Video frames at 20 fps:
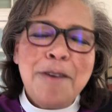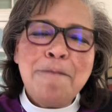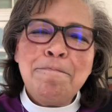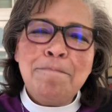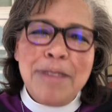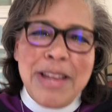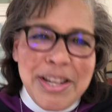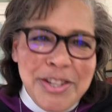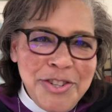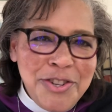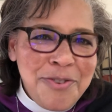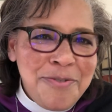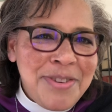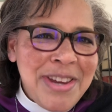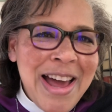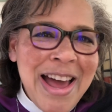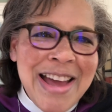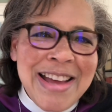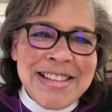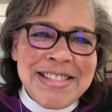Bless you,
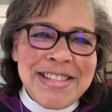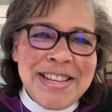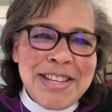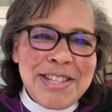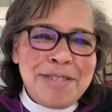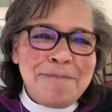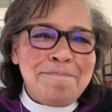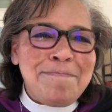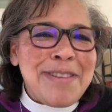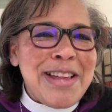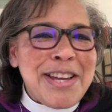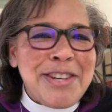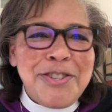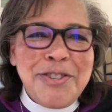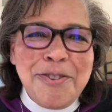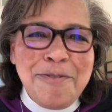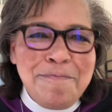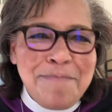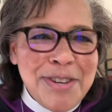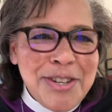diocese. Bless
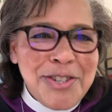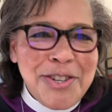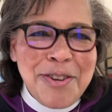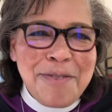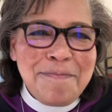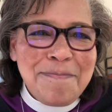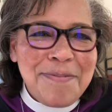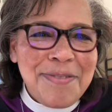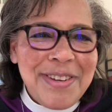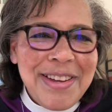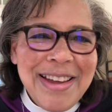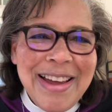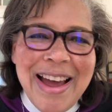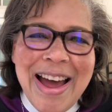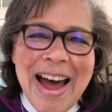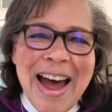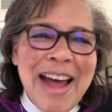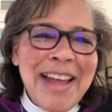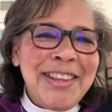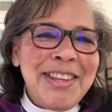you, bishop.
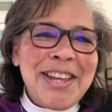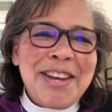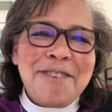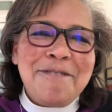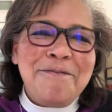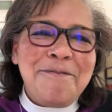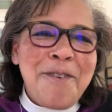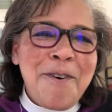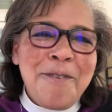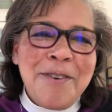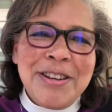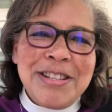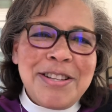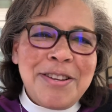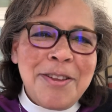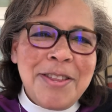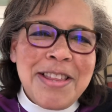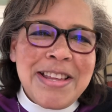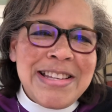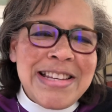I look forward
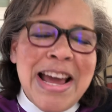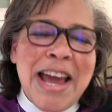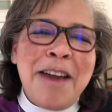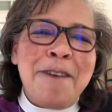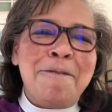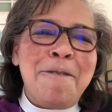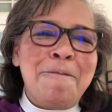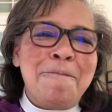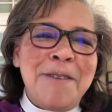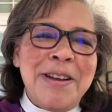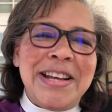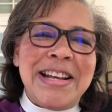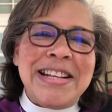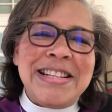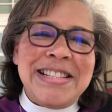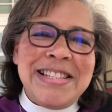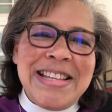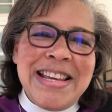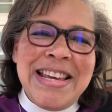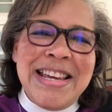to the day when we can
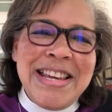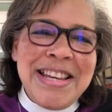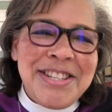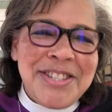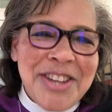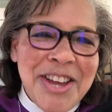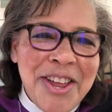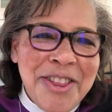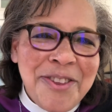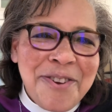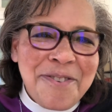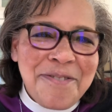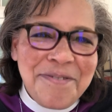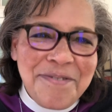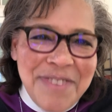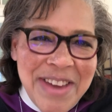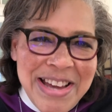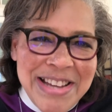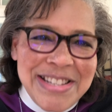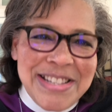see each other
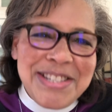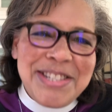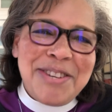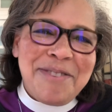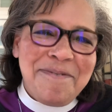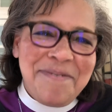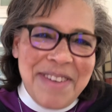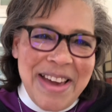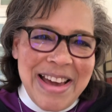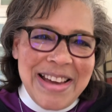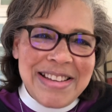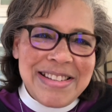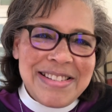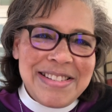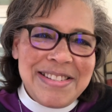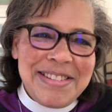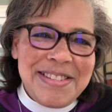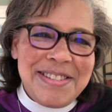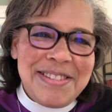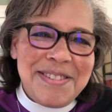face to
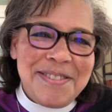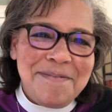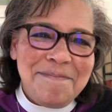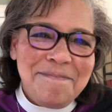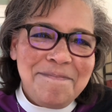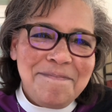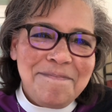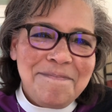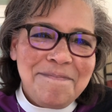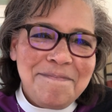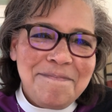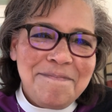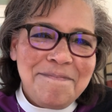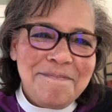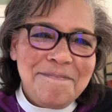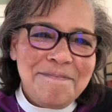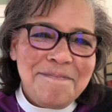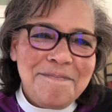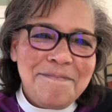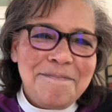face.
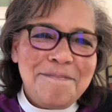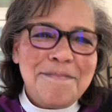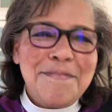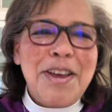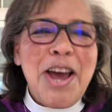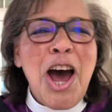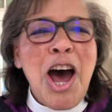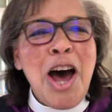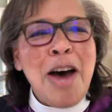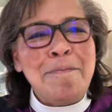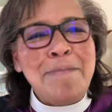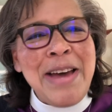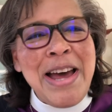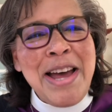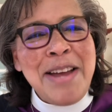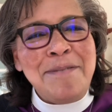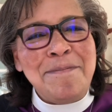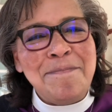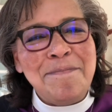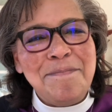
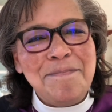Amen.